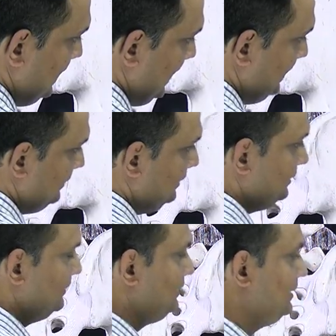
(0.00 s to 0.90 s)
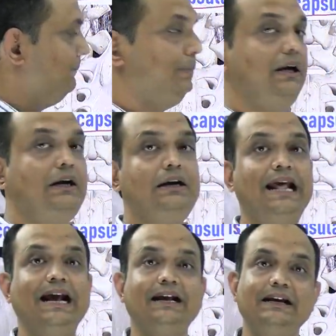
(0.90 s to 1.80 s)
and the complete
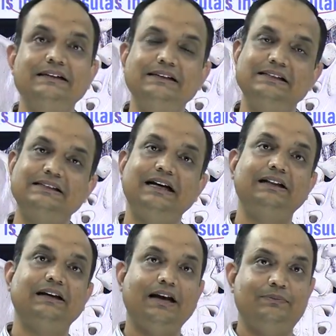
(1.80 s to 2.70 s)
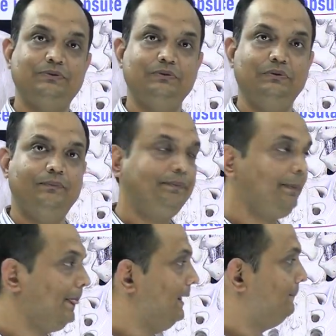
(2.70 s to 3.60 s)
neck is inside the capsule.
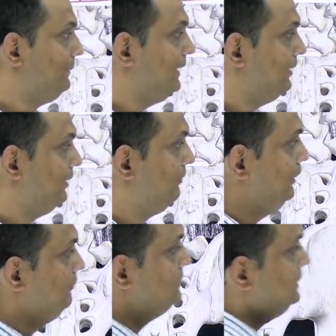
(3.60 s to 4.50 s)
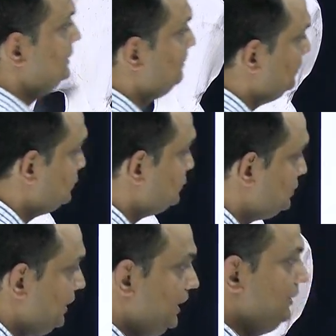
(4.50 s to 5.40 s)
But when you will see the
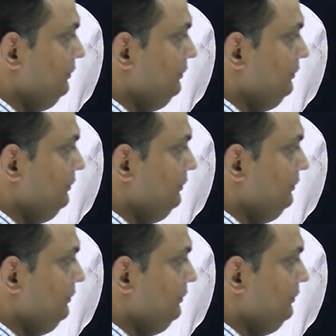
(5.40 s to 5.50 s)
posterior